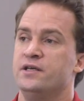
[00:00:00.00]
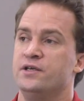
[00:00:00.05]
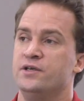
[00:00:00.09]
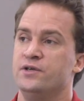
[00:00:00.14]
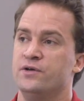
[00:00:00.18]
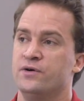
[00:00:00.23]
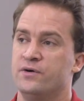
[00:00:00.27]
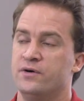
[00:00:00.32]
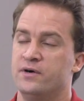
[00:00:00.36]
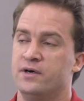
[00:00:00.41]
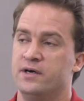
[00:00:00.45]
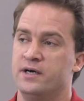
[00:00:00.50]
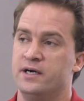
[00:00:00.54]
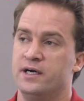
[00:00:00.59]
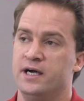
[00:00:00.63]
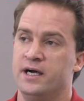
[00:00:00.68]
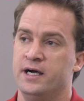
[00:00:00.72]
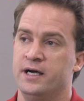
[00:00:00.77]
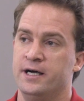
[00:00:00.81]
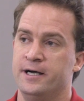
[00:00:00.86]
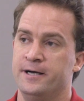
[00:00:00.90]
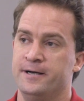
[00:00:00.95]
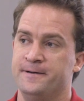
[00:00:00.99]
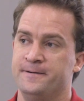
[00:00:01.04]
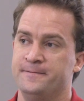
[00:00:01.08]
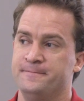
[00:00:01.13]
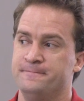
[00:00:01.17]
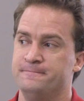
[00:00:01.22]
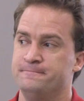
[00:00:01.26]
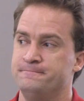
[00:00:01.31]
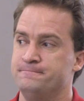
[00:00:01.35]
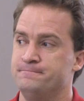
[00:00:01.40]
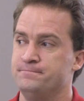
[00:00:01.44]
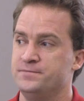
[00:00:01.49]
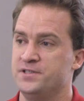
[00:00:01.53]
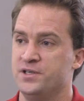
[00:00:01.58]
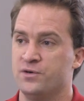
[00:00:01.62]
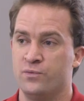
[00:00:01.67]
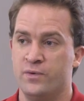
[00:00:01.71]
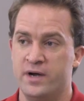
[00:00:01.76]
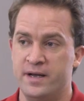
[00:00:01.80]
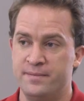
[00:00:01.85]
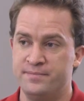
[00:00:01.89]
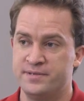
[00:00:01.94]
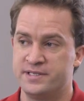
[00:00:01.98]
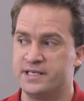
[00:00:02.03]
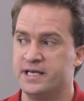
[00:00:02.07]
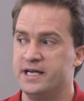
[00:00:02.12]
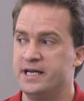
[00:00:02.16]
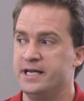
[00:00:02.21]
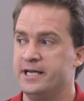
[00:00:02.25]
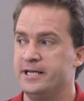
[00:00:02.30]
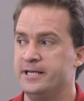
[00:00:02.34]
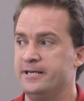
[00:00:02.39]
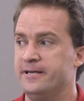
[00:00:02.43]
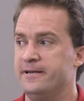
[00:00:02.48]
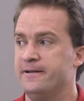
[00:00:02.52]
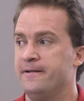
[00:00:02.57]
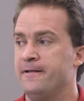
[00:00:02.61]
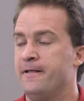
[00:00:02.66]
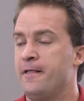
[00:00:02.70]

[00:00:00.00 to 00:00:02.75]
your website,